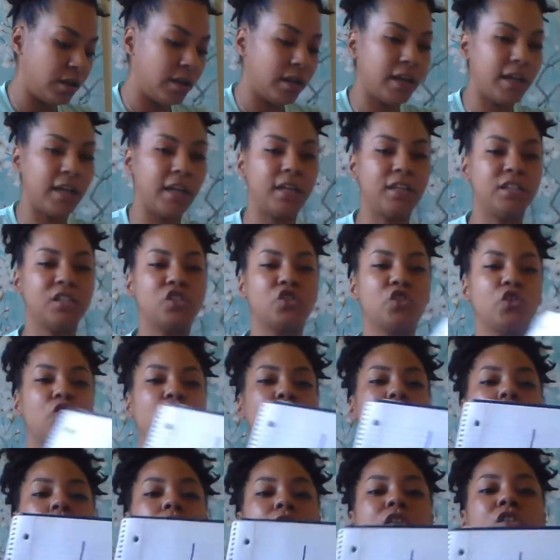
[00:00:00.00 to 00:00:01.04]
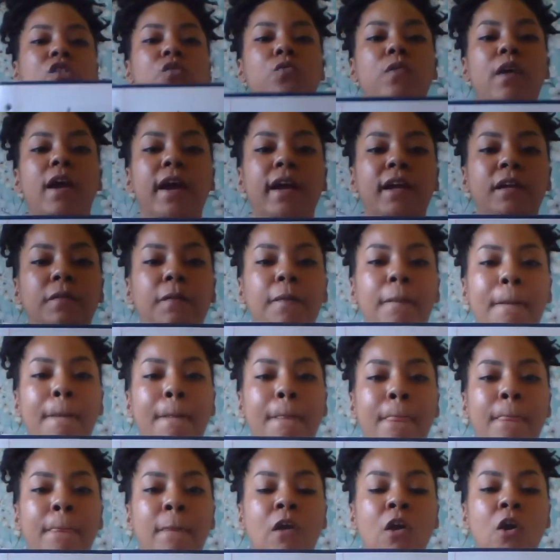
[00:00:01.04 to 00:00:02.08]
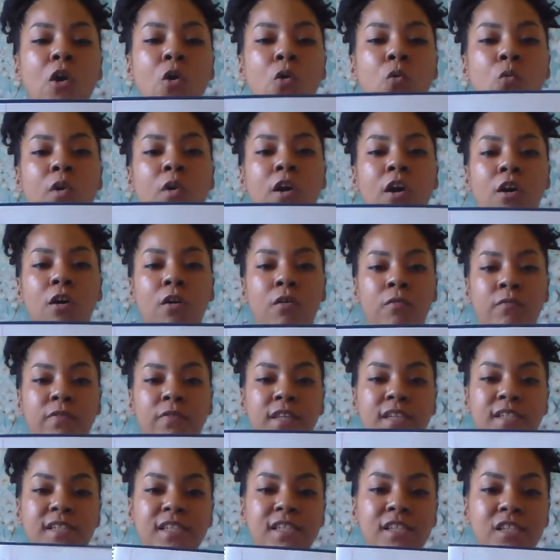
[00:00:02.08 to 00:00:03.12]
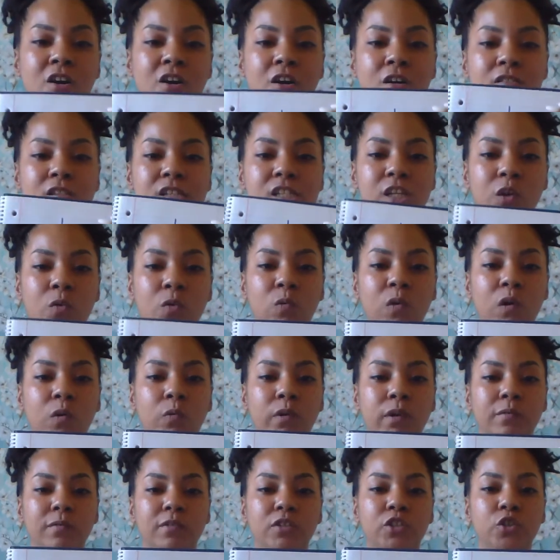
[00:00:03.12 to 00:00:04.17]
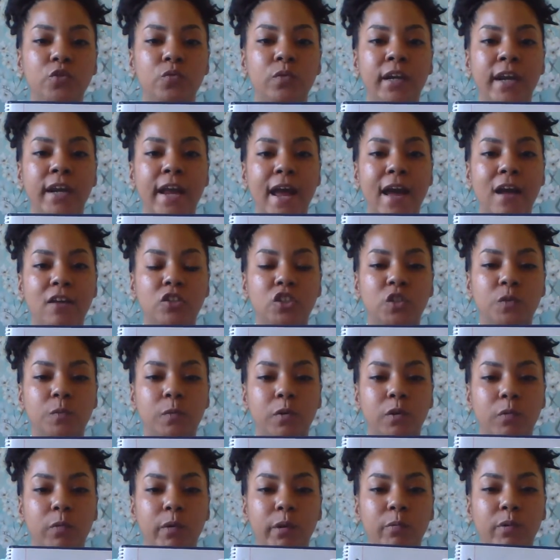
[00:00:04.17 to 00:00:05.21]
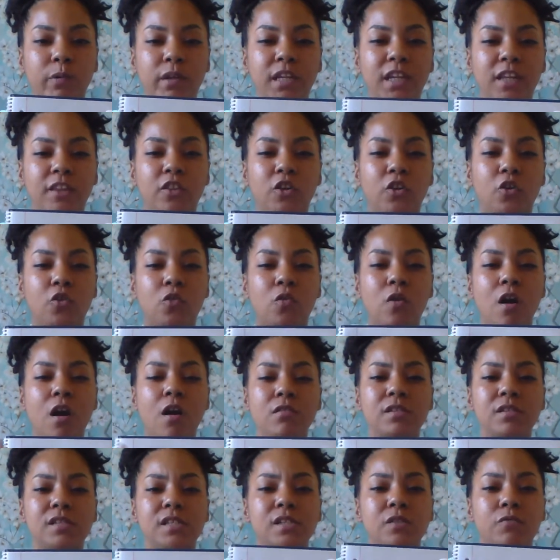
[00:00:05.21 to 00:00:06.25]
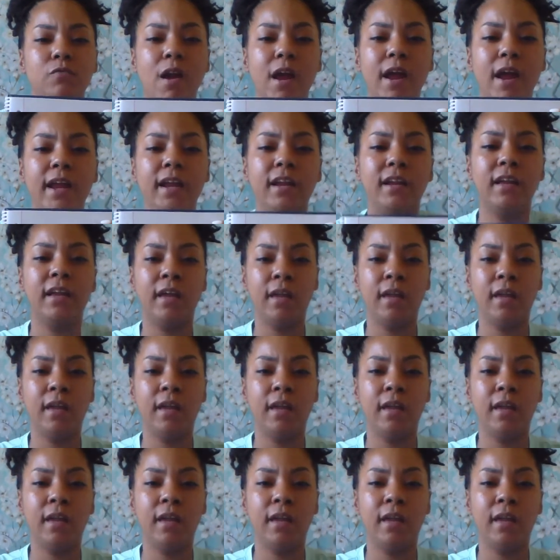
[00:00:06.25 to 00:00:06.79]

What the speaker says: It is the cross, right? Well, this is also what we would do in algebra. We would get the cross, right?